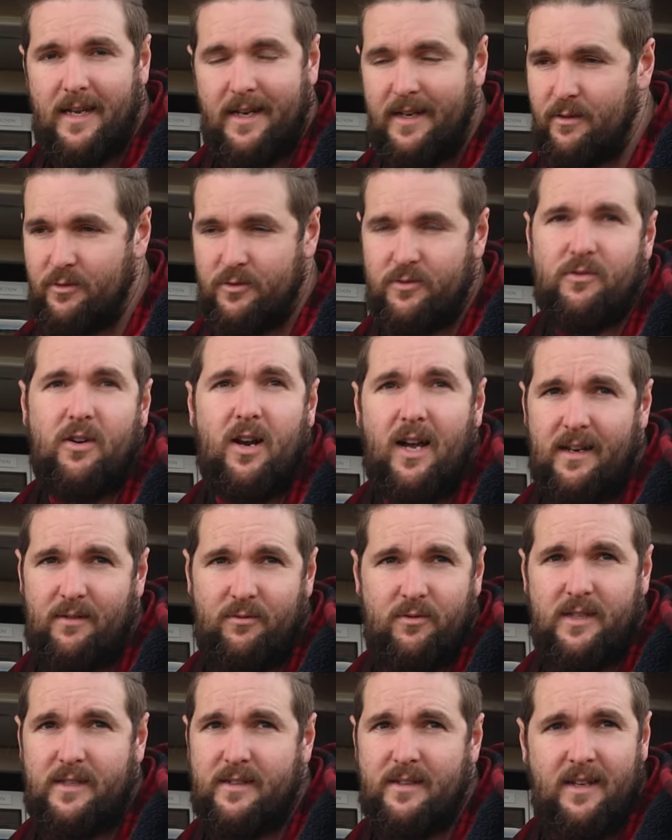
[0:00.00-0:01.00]
and he was right.
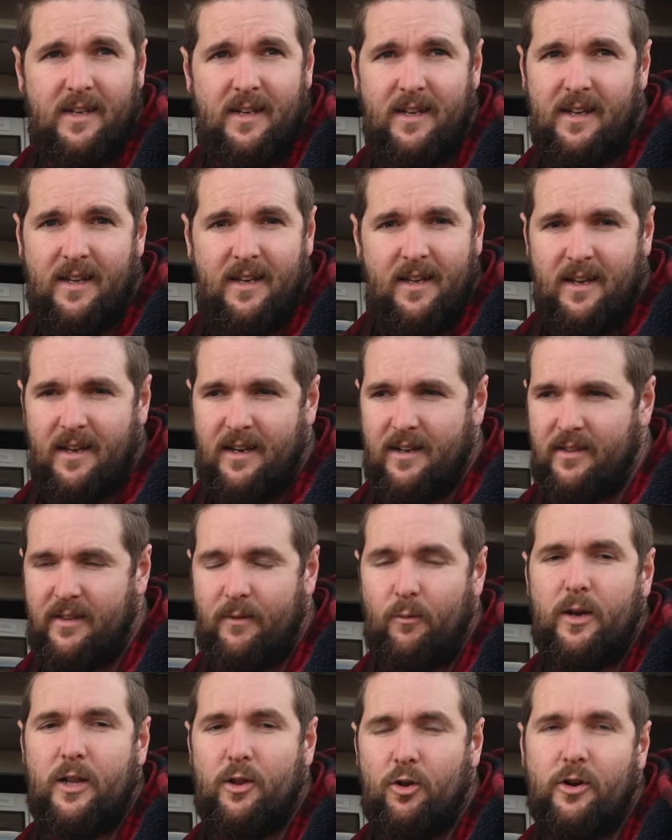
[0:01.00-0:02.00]

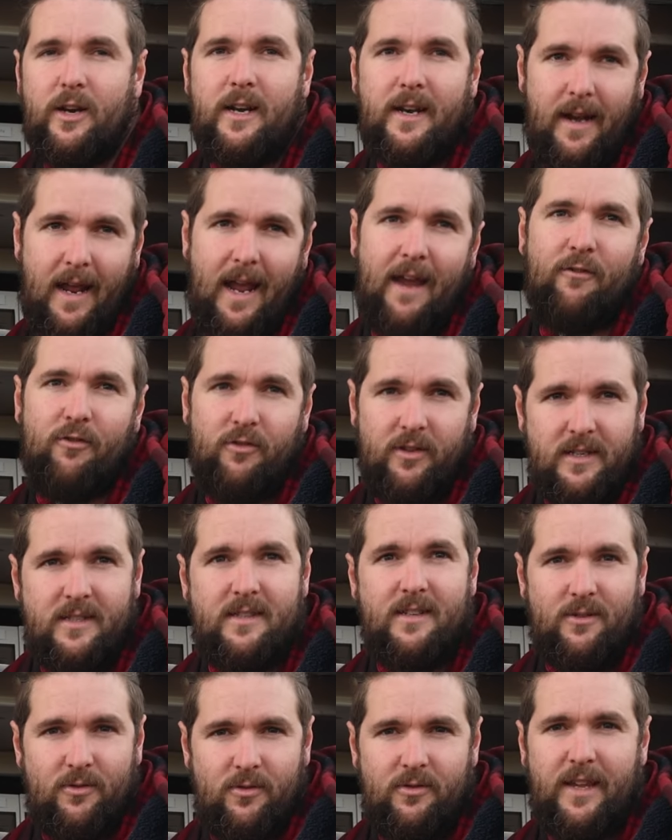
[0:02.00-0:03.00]
We look at it every
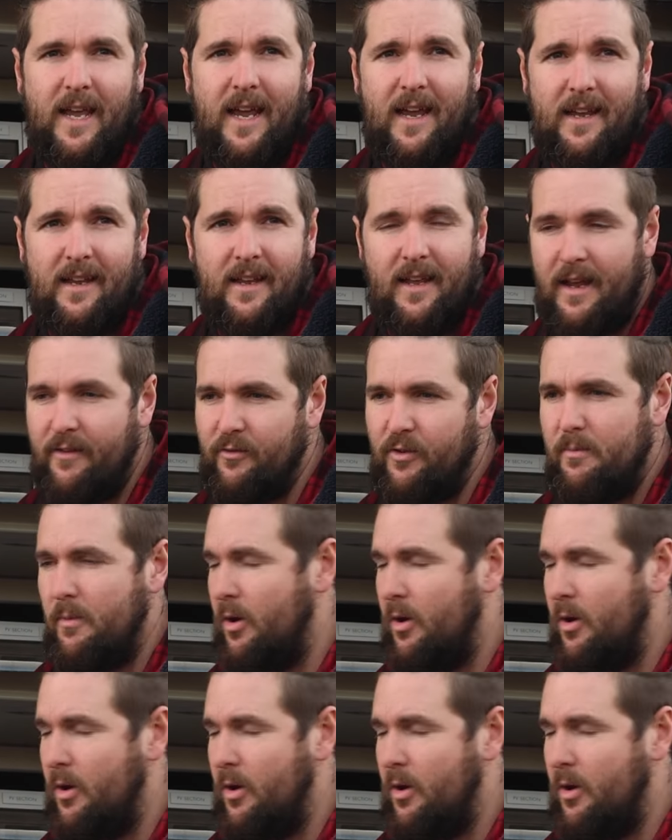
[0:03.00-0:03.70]
single day, every